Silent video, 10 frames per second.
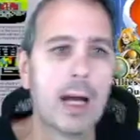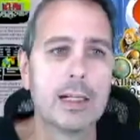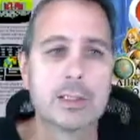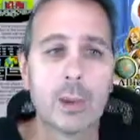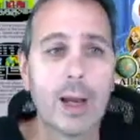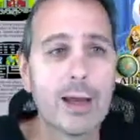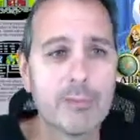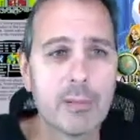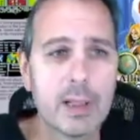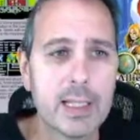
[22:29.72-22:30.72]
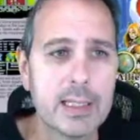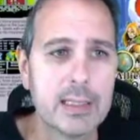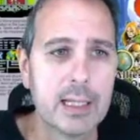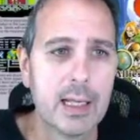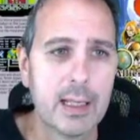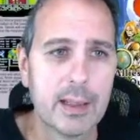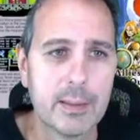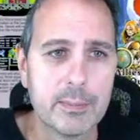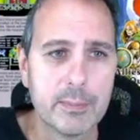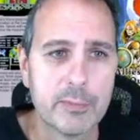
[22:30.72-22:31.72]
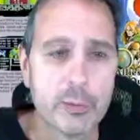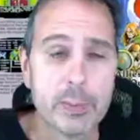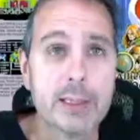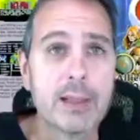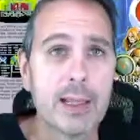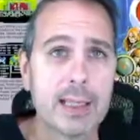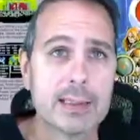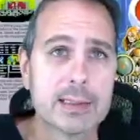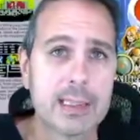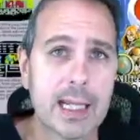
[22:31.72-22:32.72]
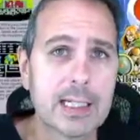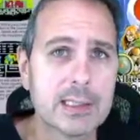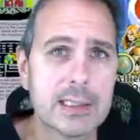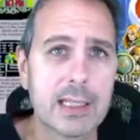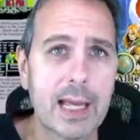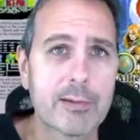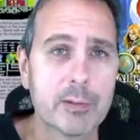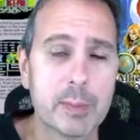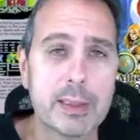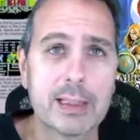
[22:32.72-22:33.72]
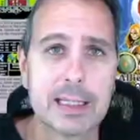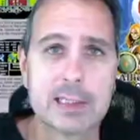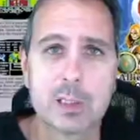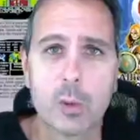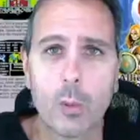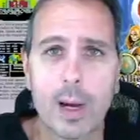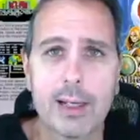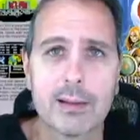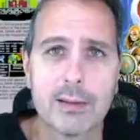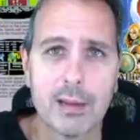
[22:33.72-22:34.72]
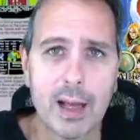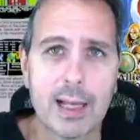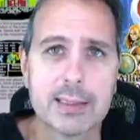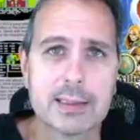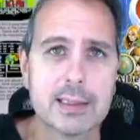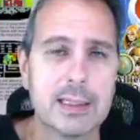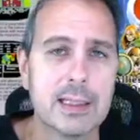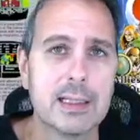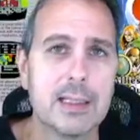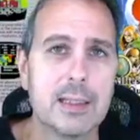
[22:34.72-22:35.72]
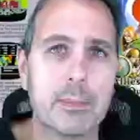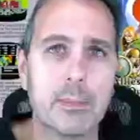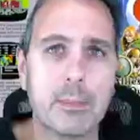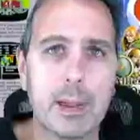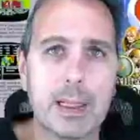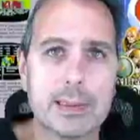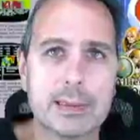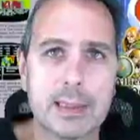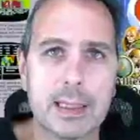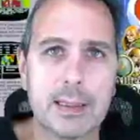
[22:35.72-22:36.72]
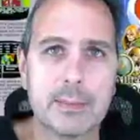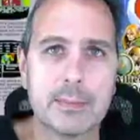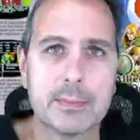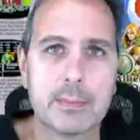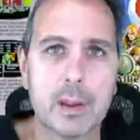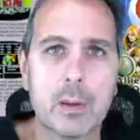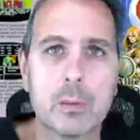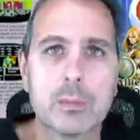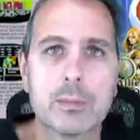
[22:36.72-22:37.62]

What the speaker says: So I have played Forbidden Lands and actually like Forbidden Lands quite a lot. But oh,